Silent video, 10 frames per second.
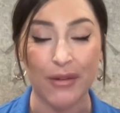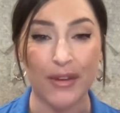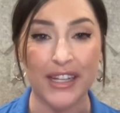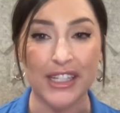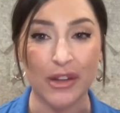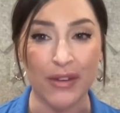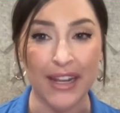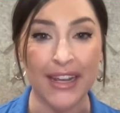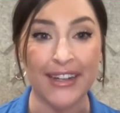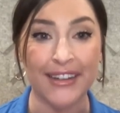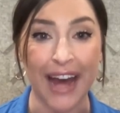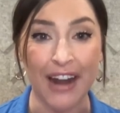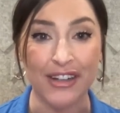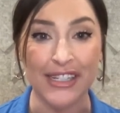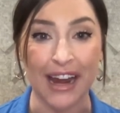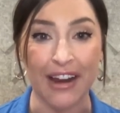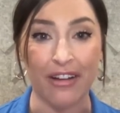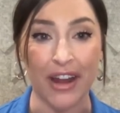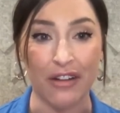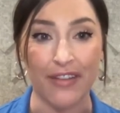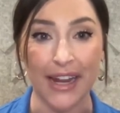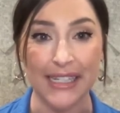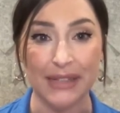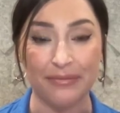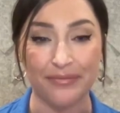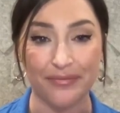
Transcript: with its unique ladder style interface.